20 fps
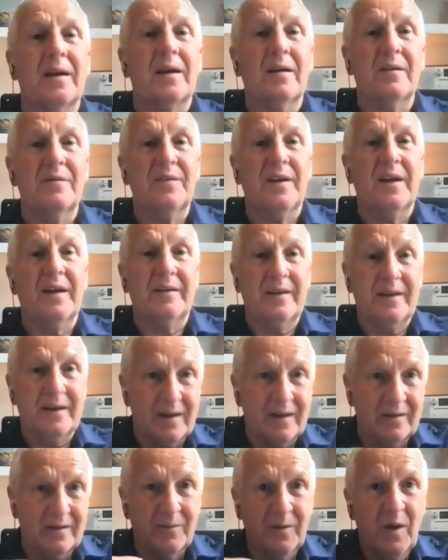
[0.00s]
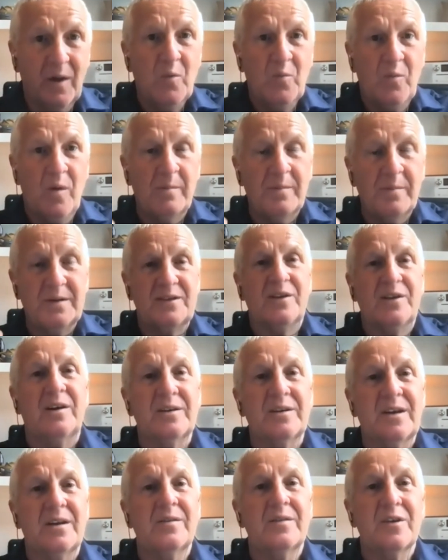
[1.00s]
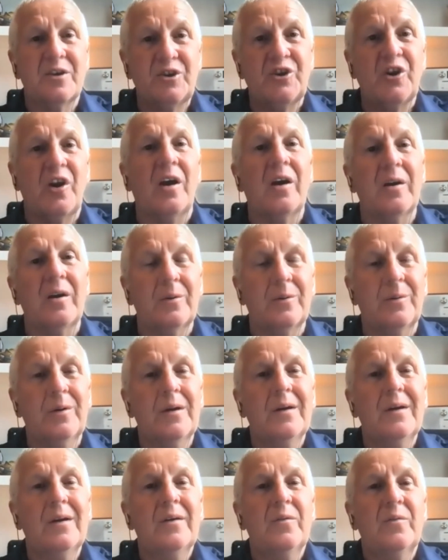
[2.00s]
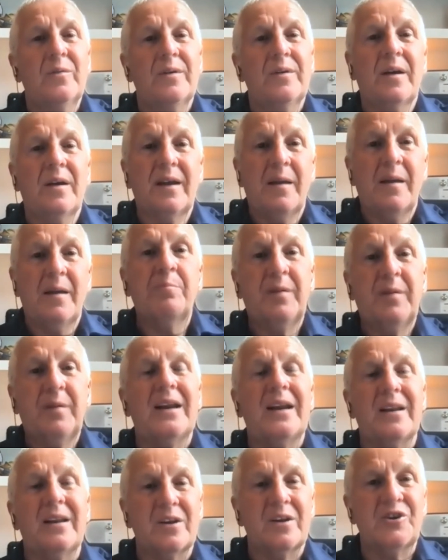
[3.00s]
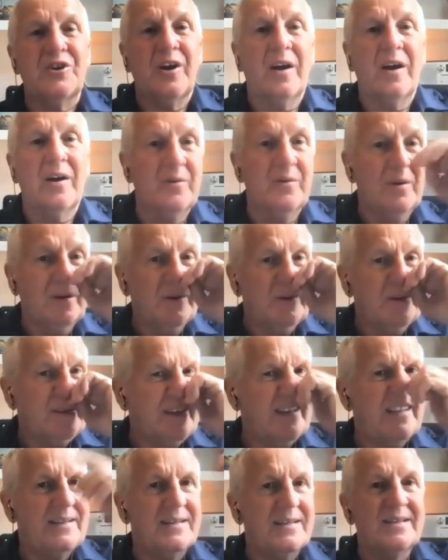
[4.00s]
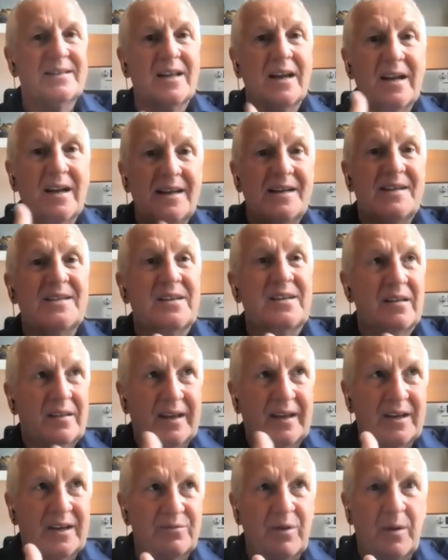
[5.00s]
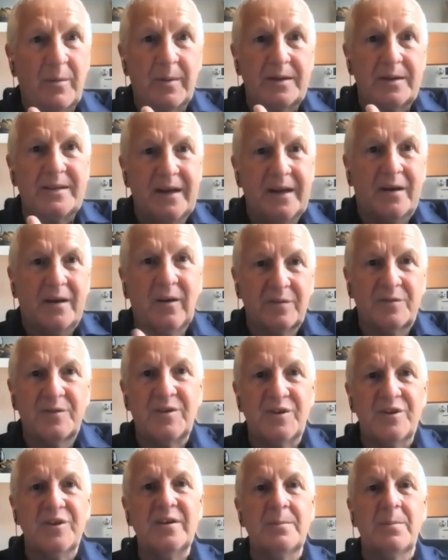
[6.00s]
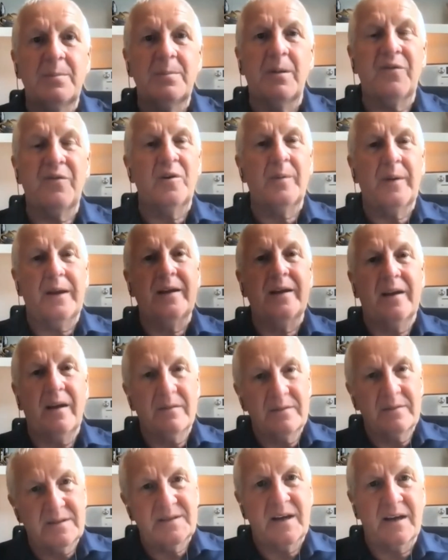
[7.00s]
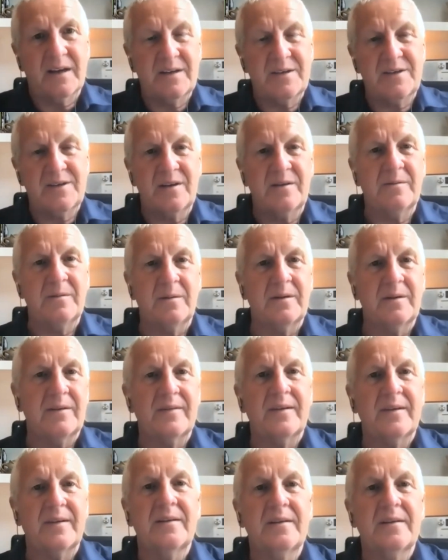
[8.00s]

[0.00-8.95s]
of, like, when we're starting the show, in planning the show, this is the list of things we would tick off to do before we can go to stage 2 or whatever?